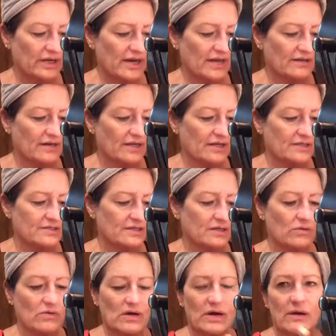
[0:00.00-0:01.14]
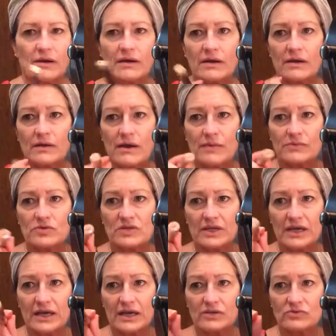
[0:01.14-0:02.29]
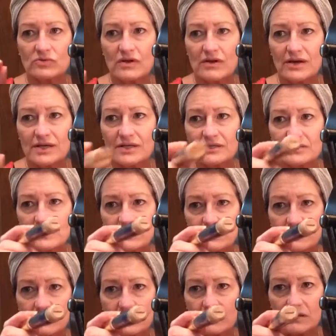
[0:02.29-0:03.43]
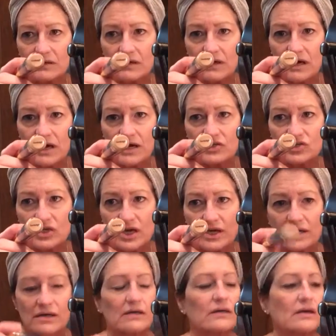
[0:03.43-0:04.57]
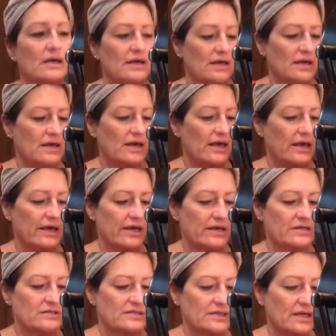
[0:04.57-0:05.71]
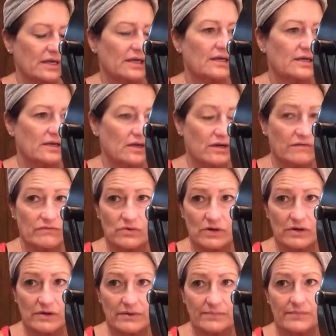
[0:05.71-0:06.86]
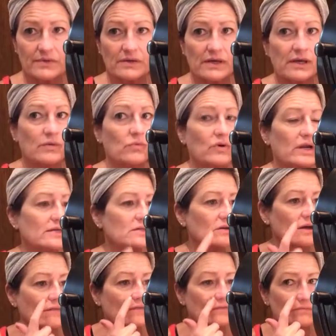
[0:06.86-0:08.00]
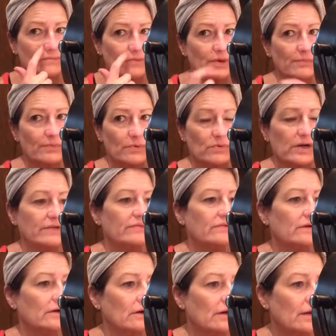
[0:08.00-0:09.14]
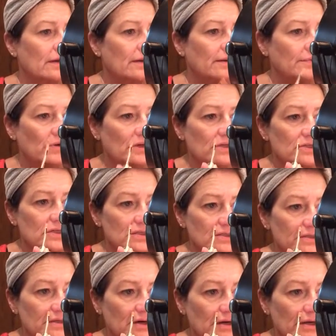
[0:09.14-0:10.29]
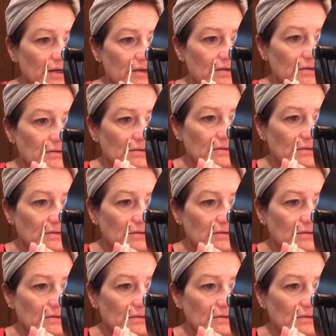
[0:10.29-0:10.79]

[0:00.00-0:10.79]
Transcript: and highlighting. So I'm using Candlelight eyeshadow as a cover-up. And what I do, I have a pimple right there. I'm going to just dot it.